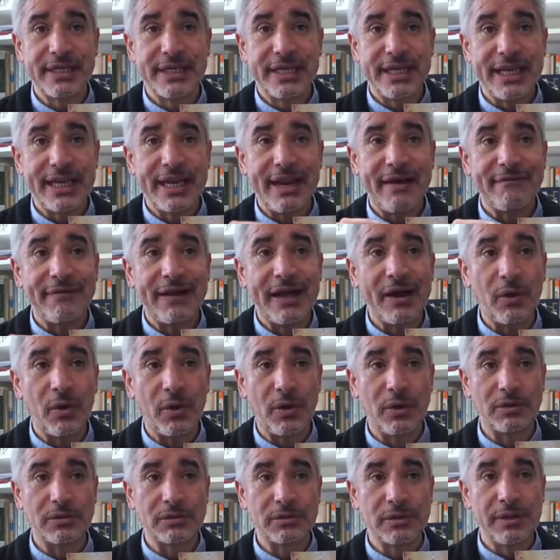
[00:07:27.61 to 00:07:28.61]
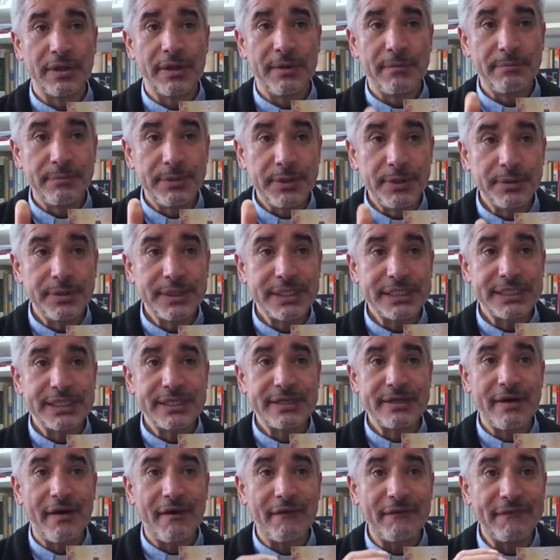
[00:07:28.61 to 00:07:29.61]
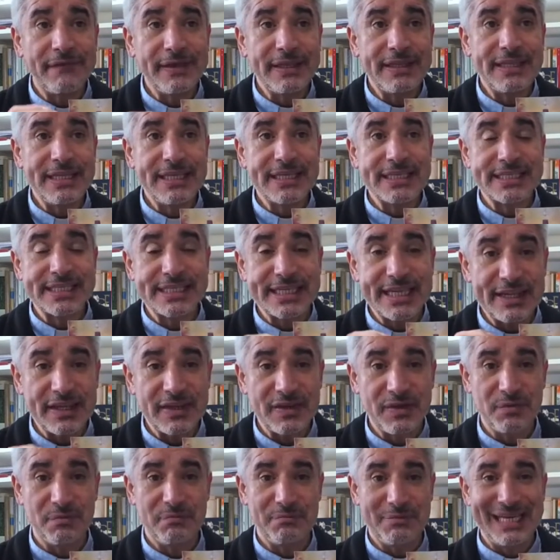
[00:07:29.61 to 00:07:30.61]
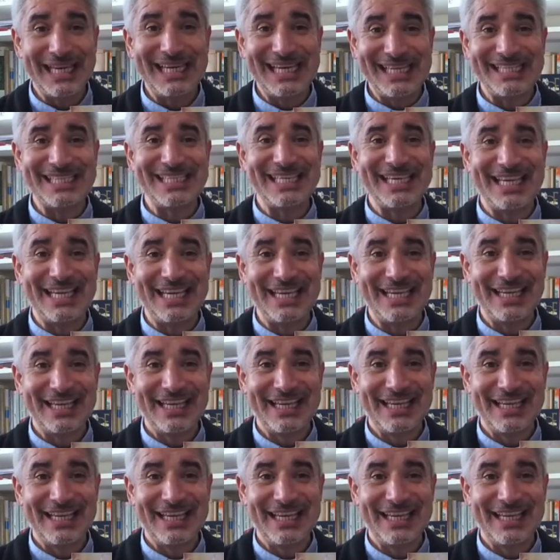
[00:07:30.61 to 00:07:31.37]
and above all, purity, obedience, and humility.